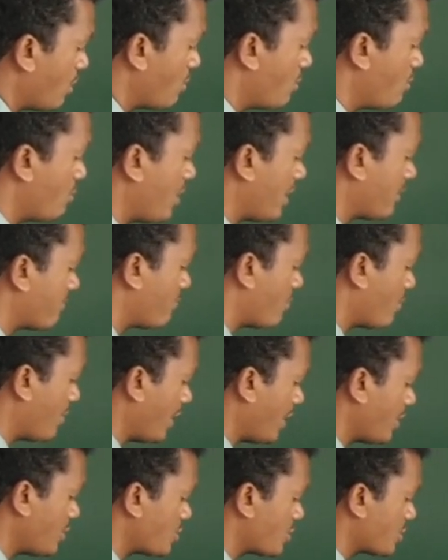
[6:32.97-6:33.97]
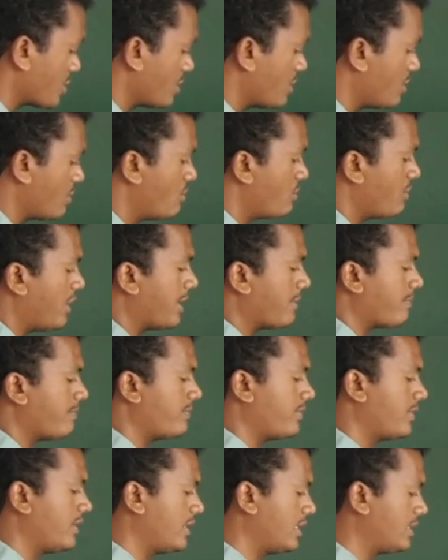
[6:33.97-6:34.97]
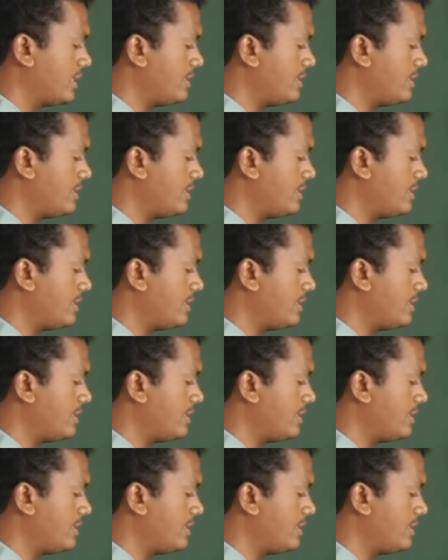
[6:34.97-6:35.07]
2 MOH, 2 M.